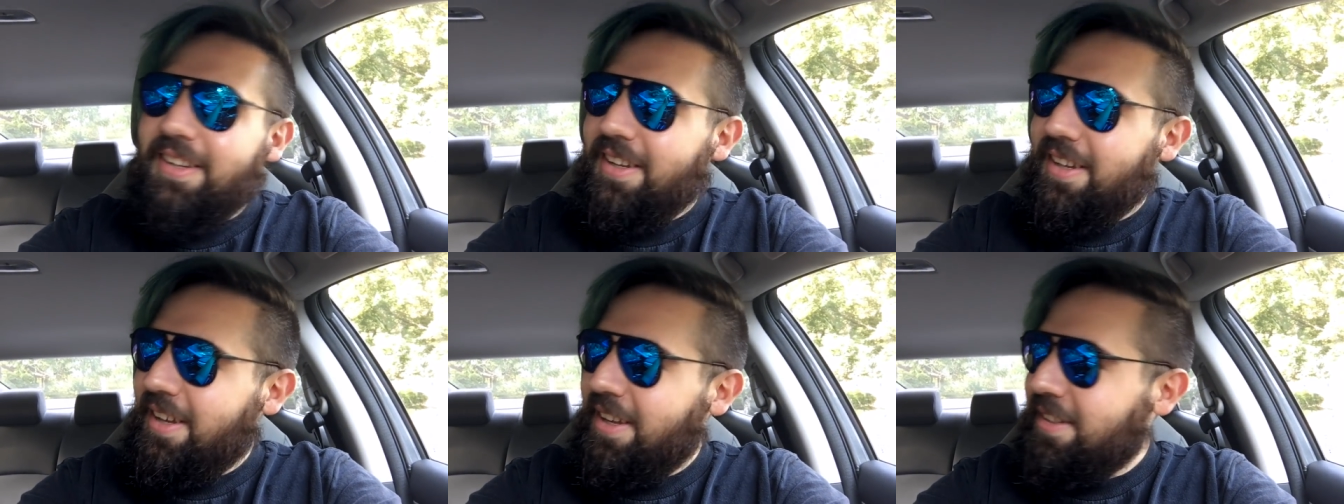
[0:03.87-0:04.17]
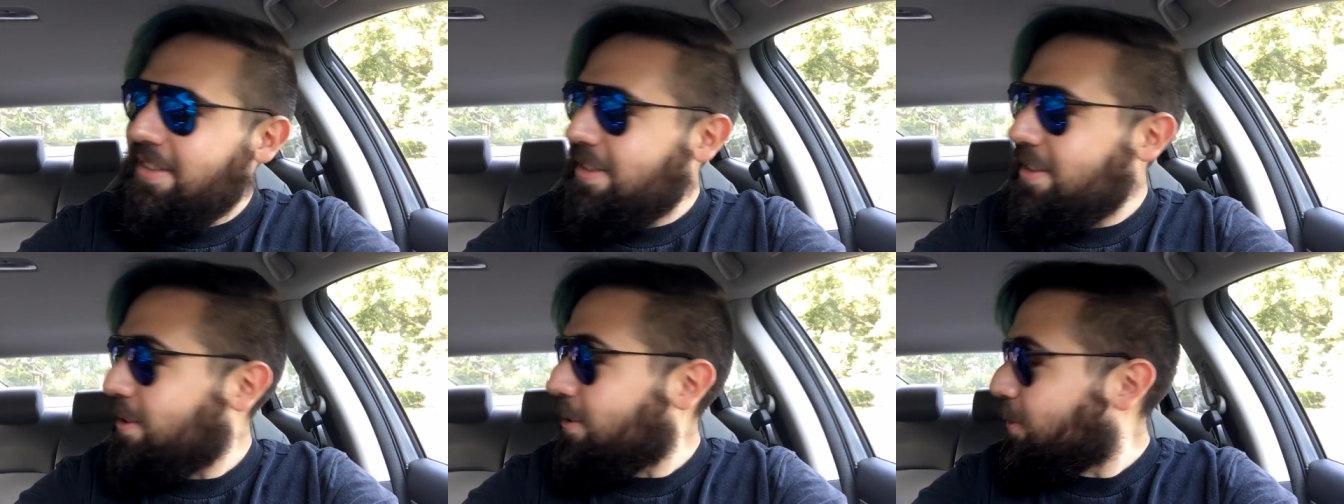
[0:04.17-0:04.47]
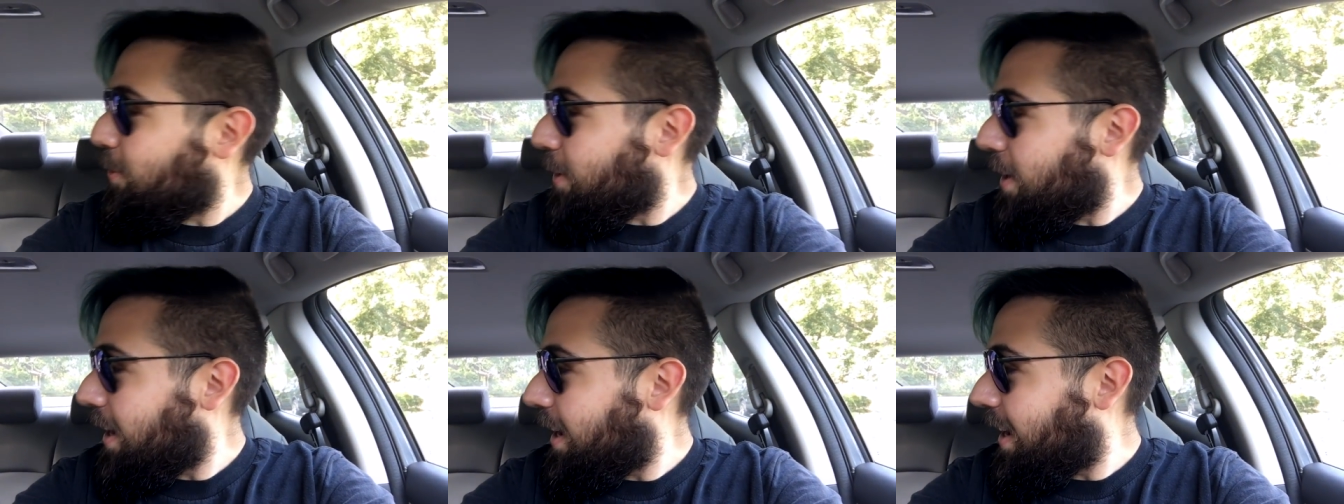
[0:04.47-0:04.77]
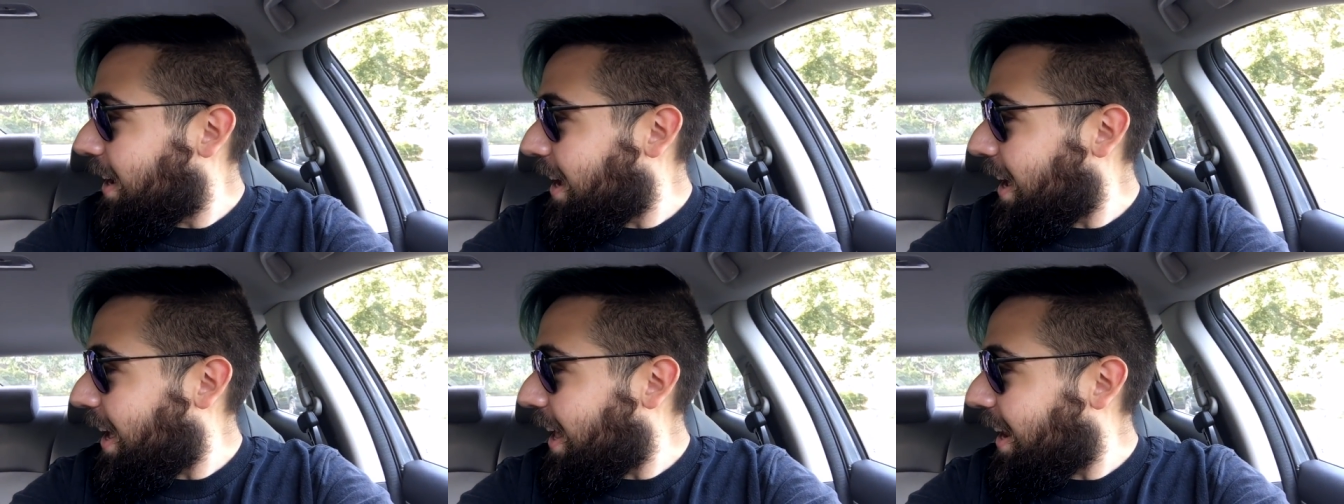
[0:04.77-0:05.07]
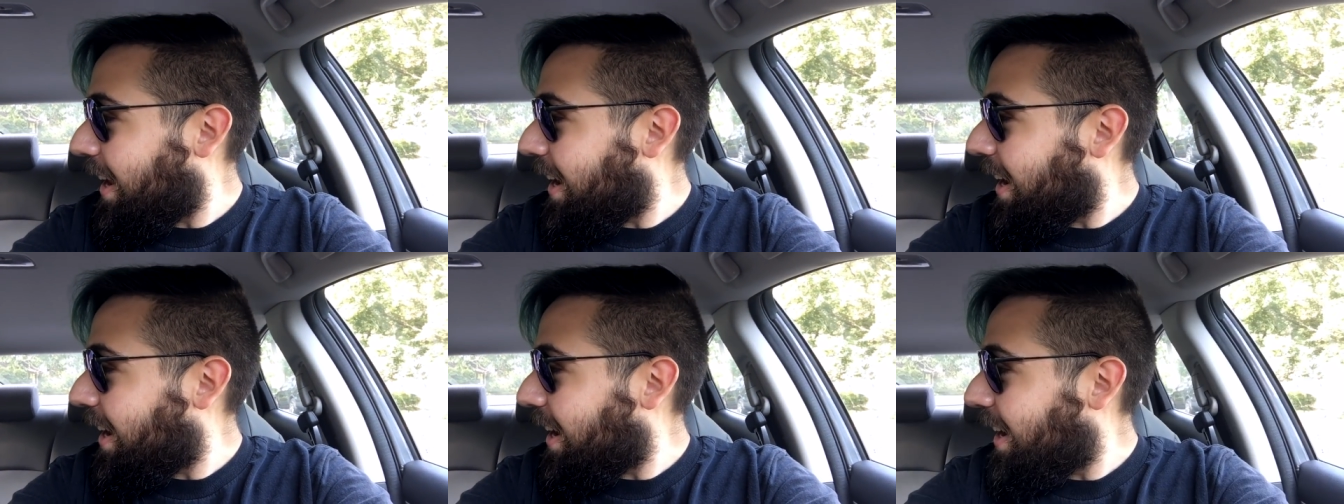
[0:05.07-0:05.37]
It's the
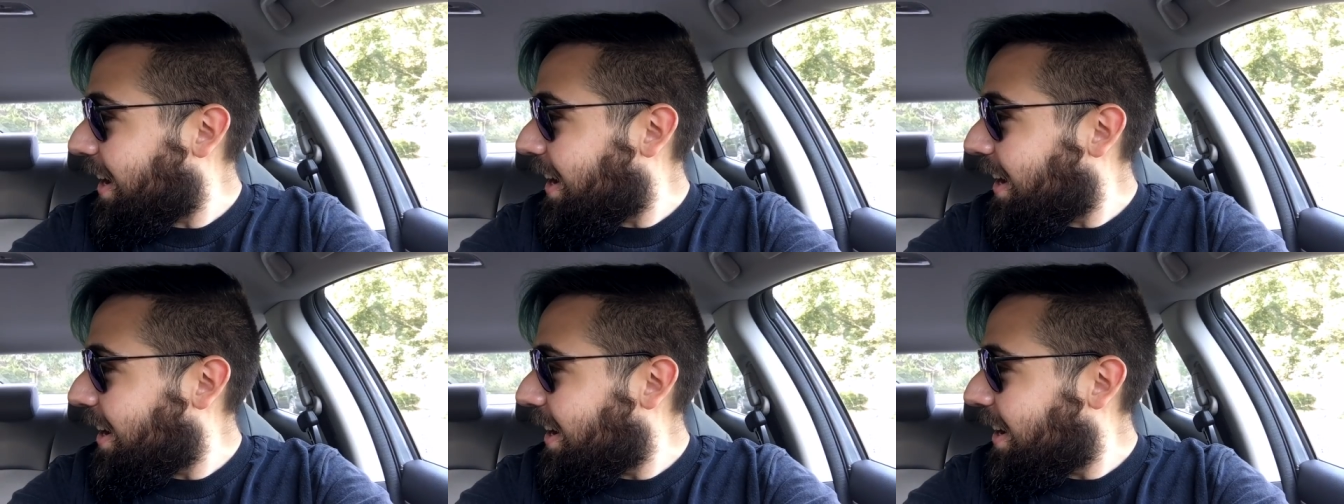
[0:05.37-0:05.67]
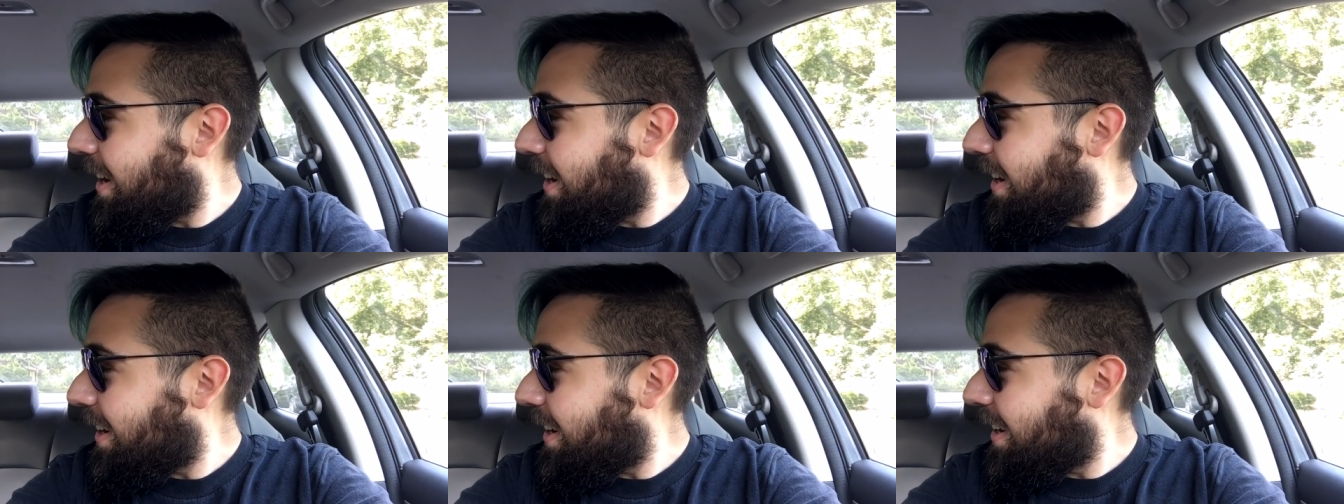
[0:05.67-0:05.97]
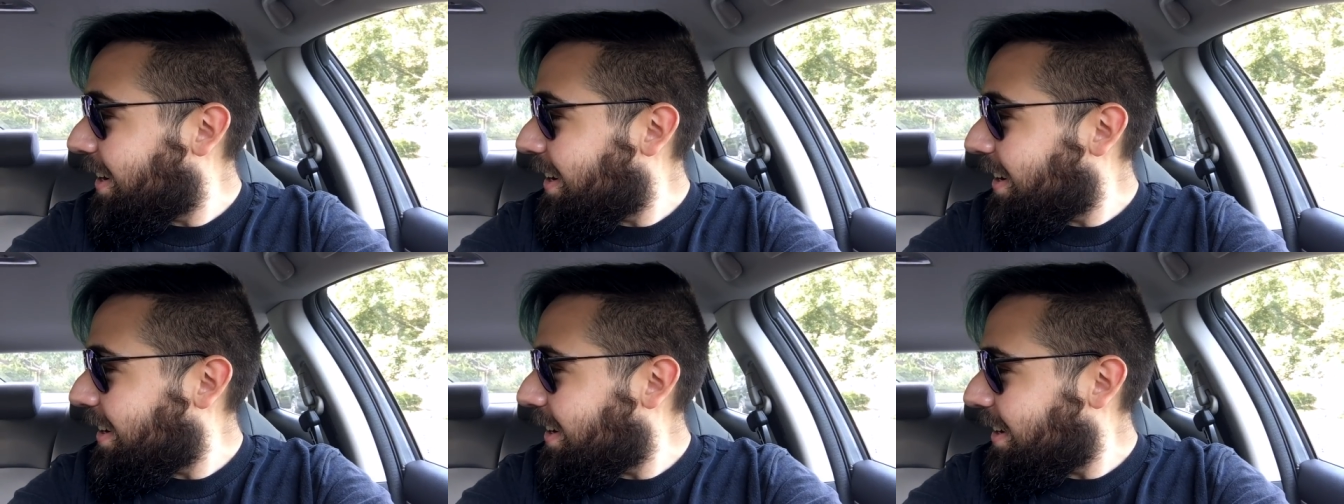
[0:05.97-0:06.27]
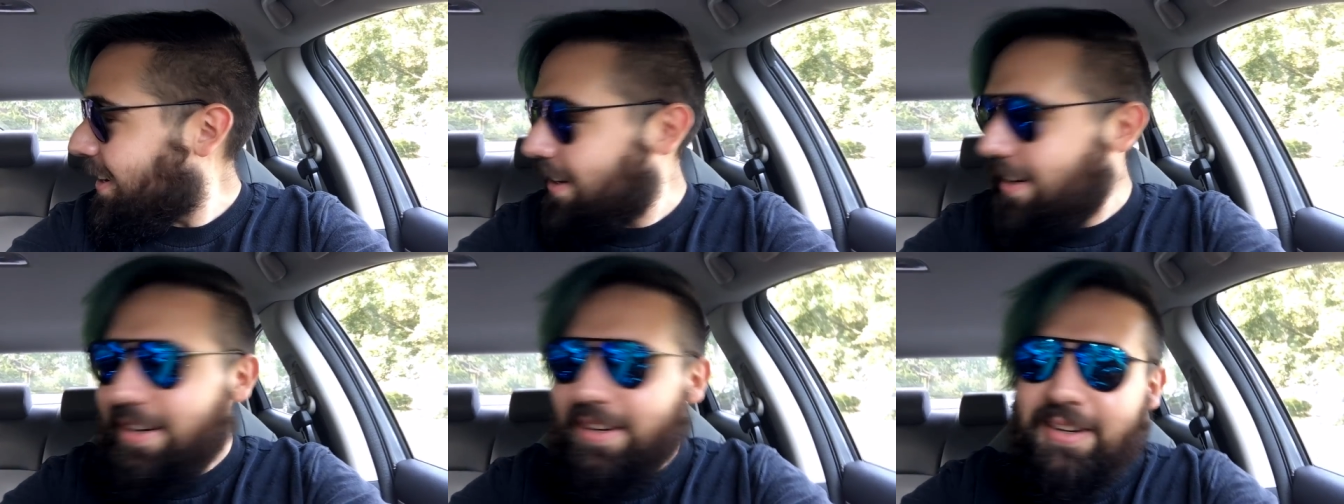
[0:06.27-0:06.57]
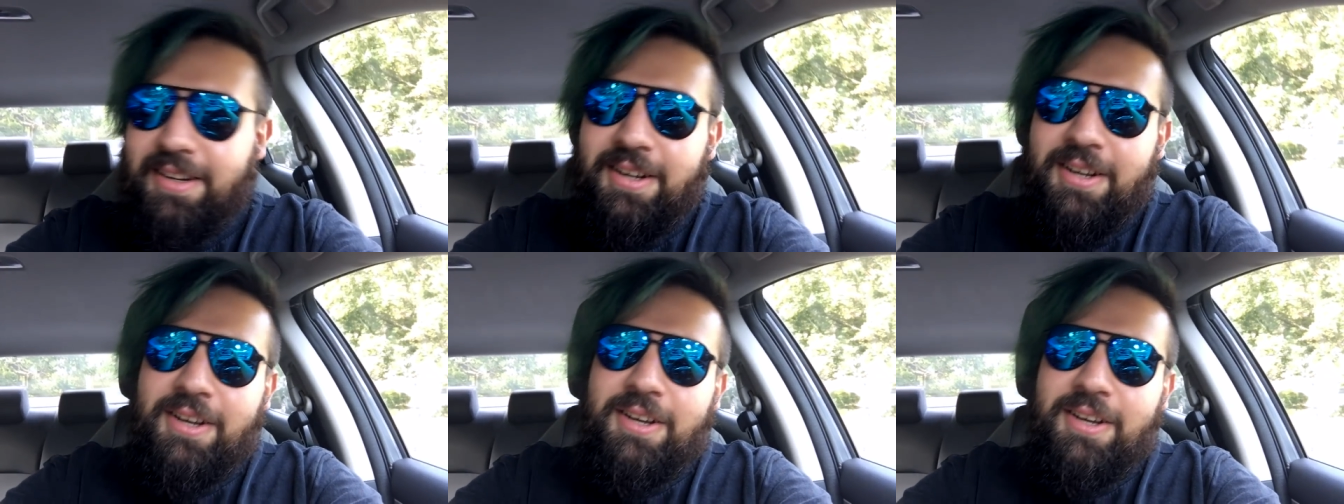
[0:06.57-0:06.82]
weekend.